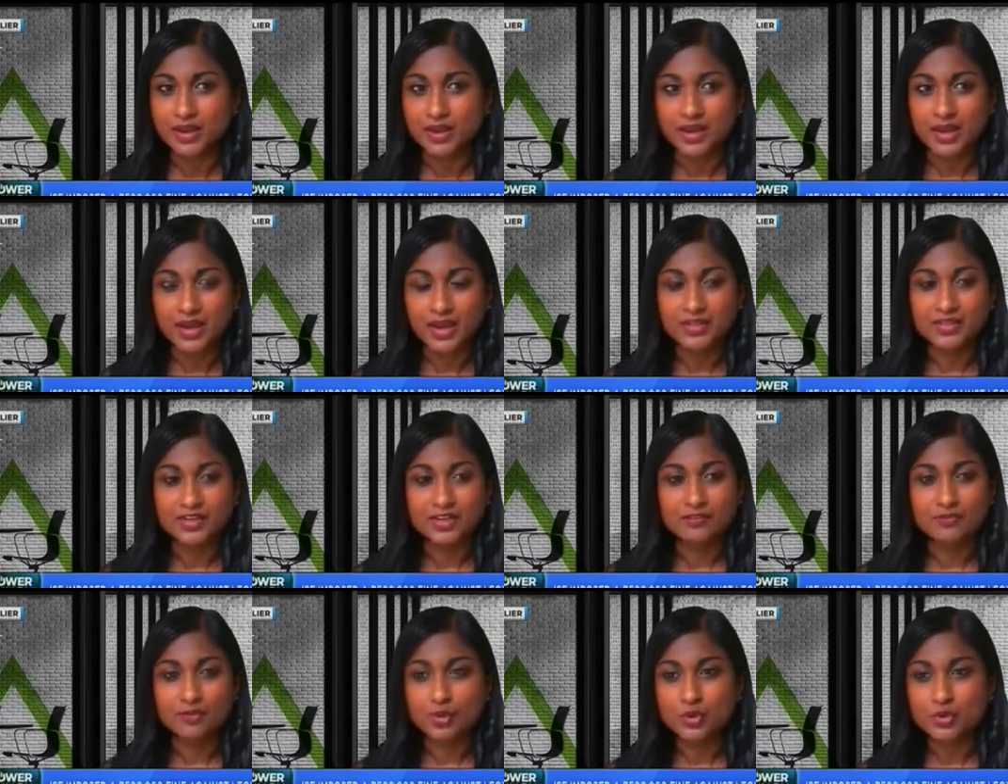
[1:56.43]
And then,
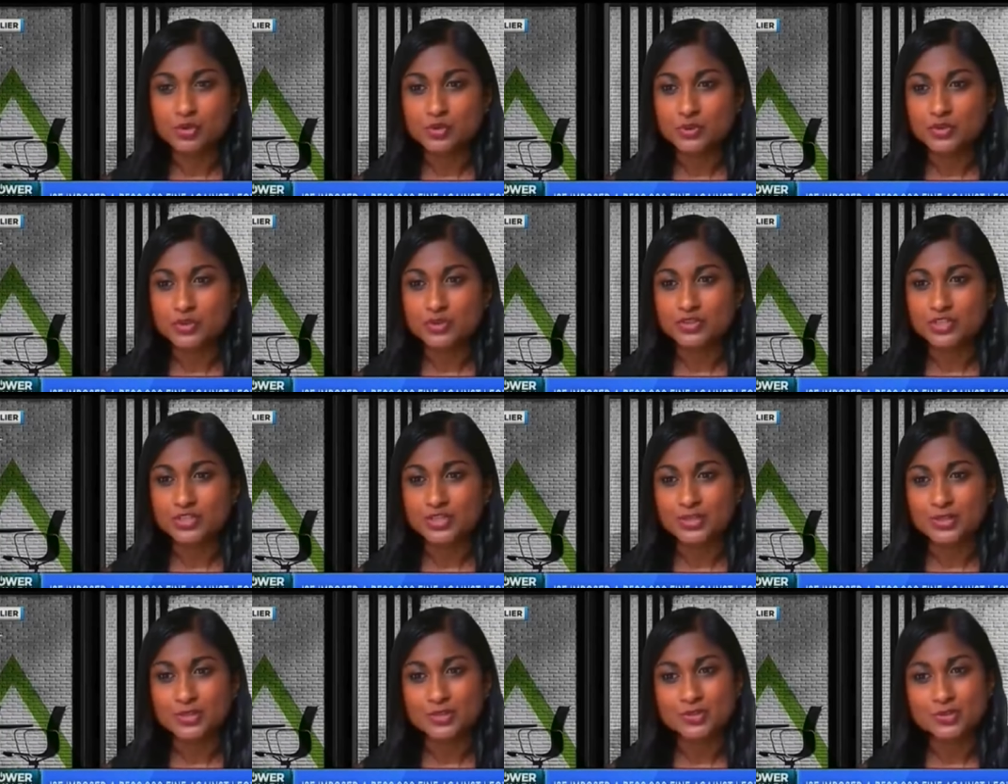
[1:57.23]
of course, when you
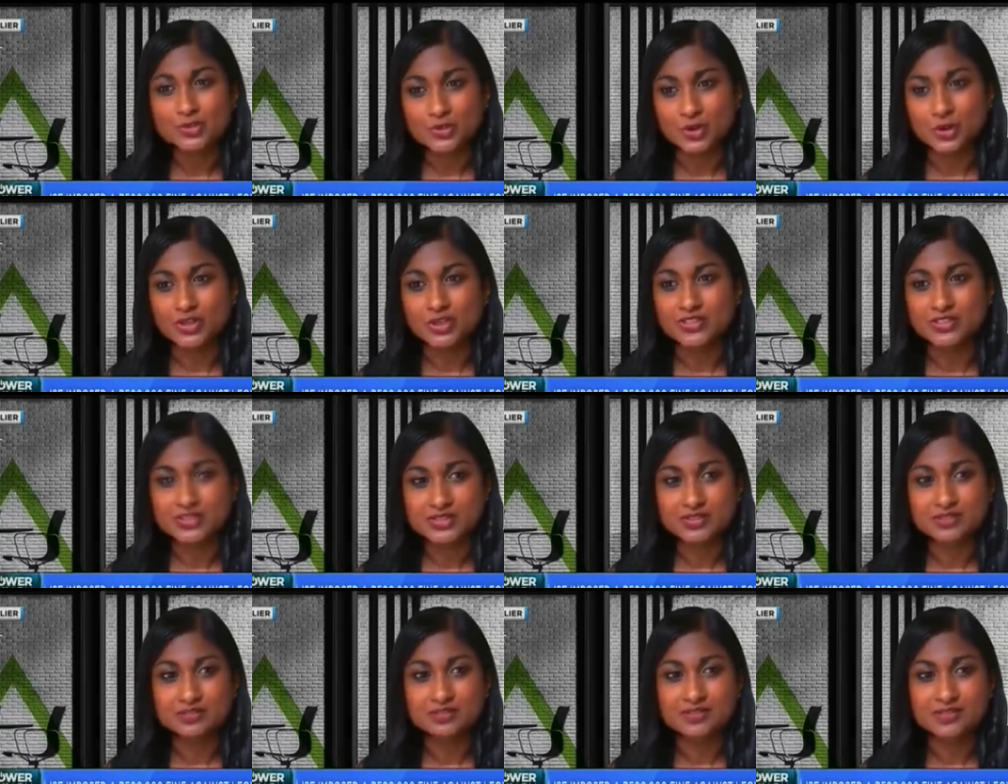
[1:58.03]
take it to the knowledge,
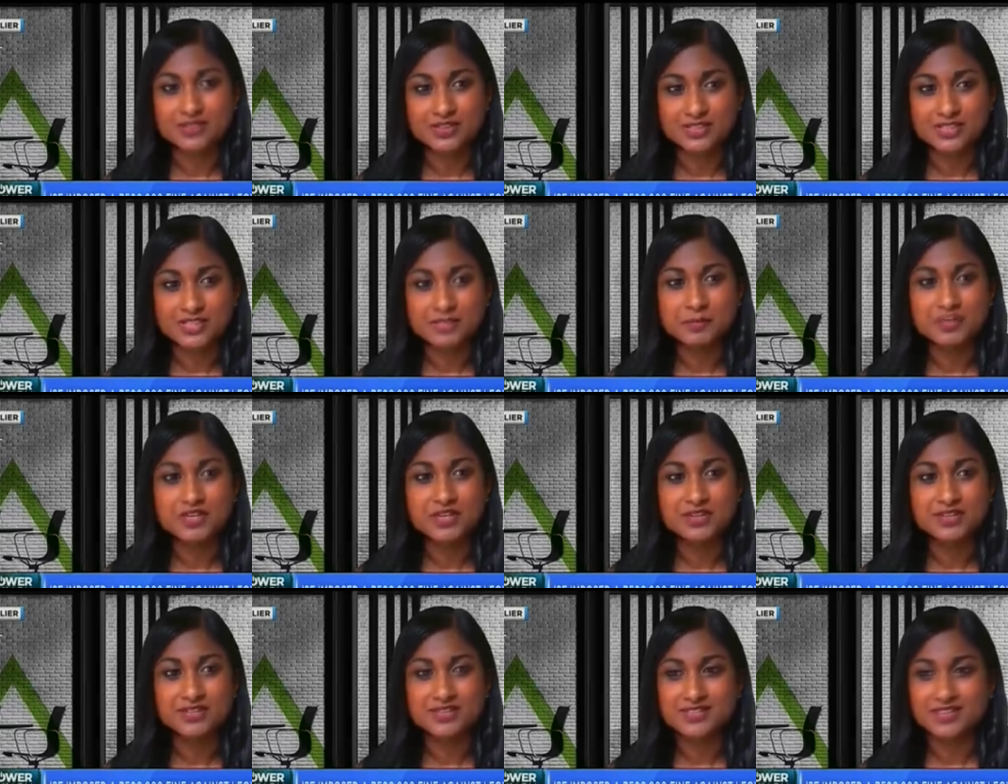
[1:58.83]
skills, and
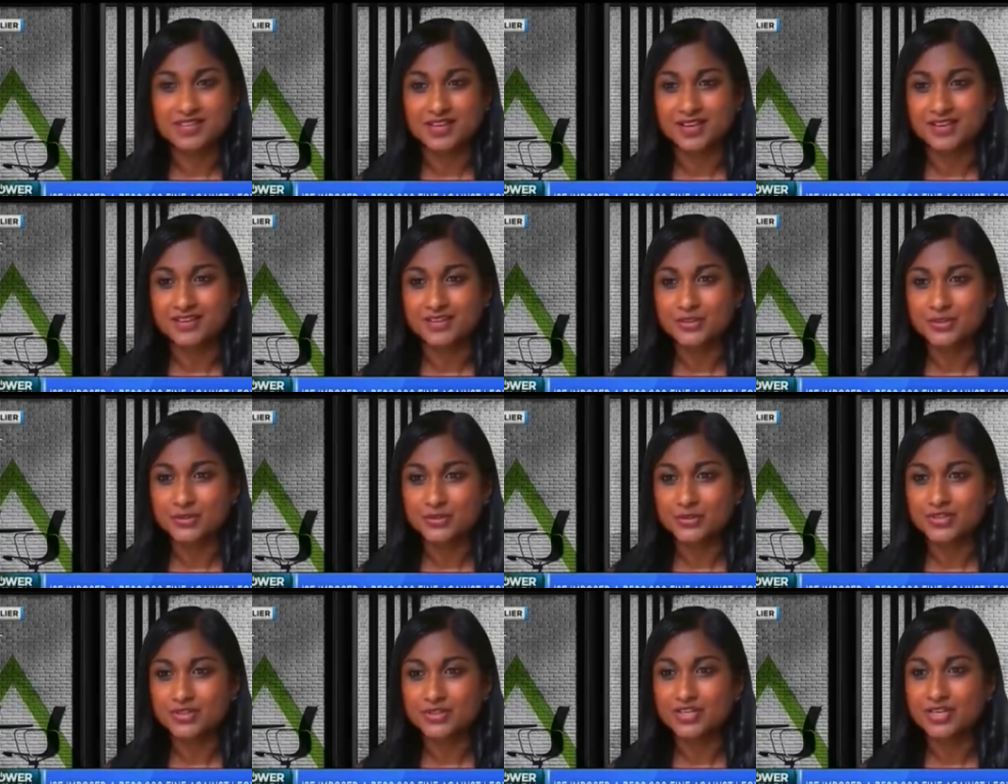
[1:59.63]
experience side,
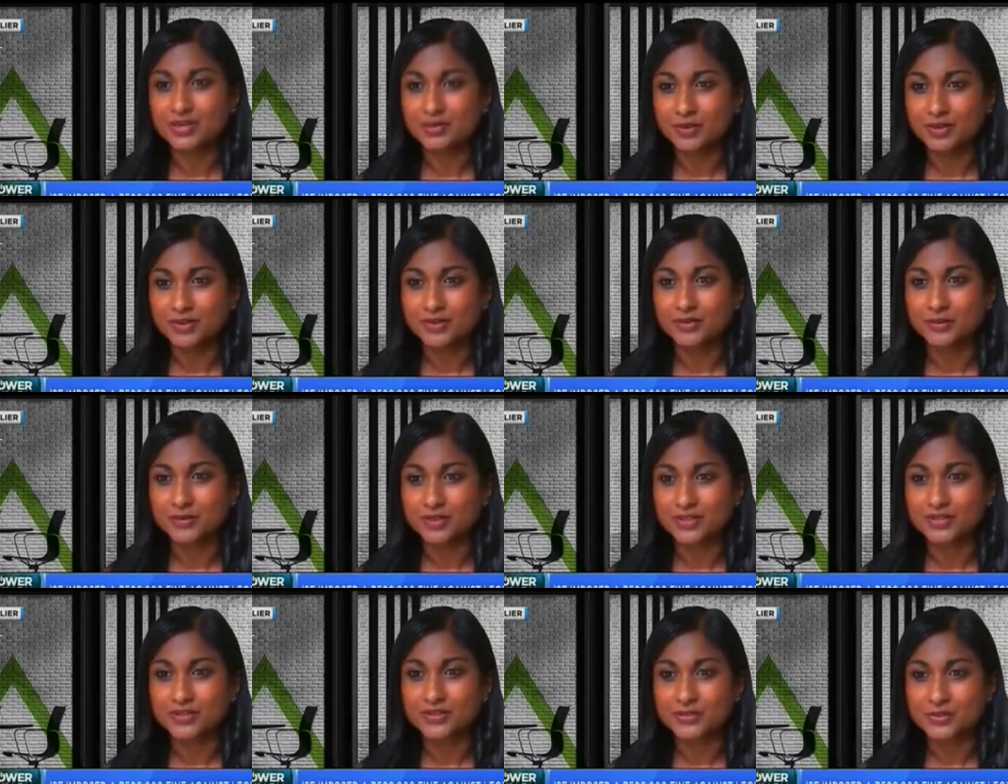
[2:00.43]
you really want to look
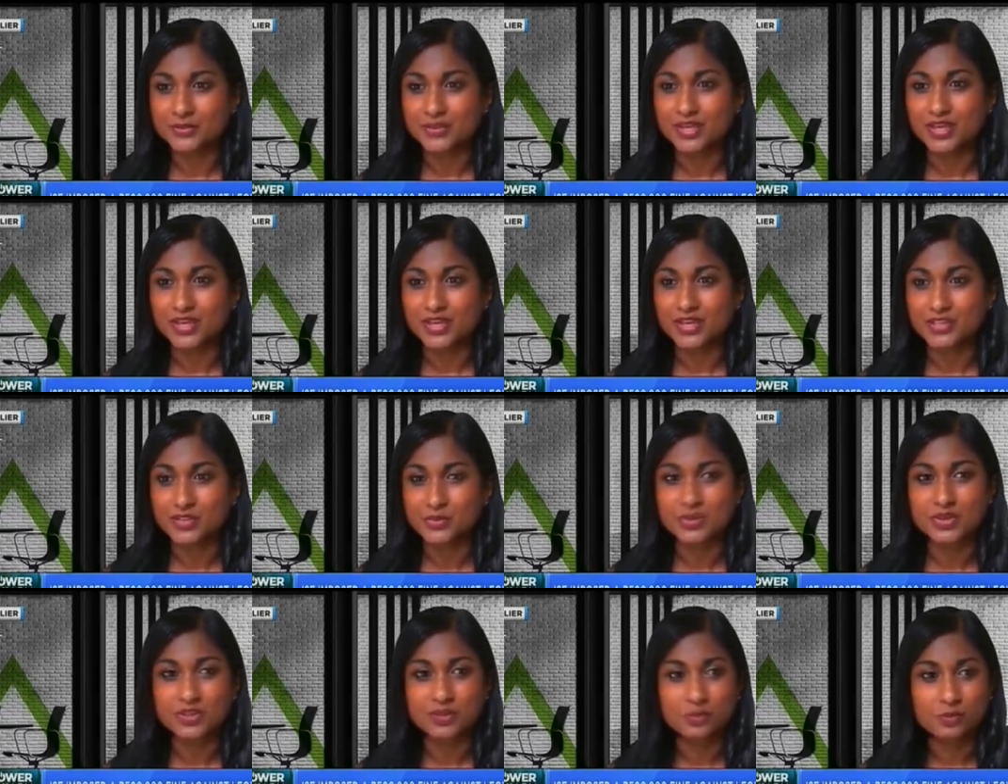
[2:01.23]
into that's
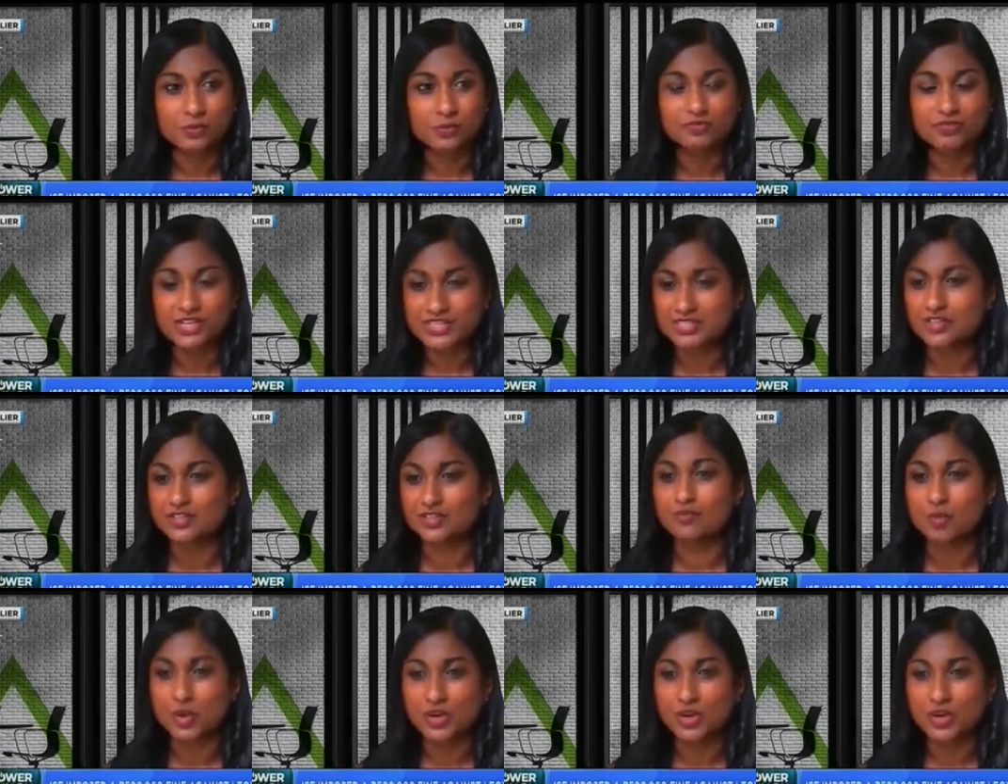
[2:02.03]
where the vetting of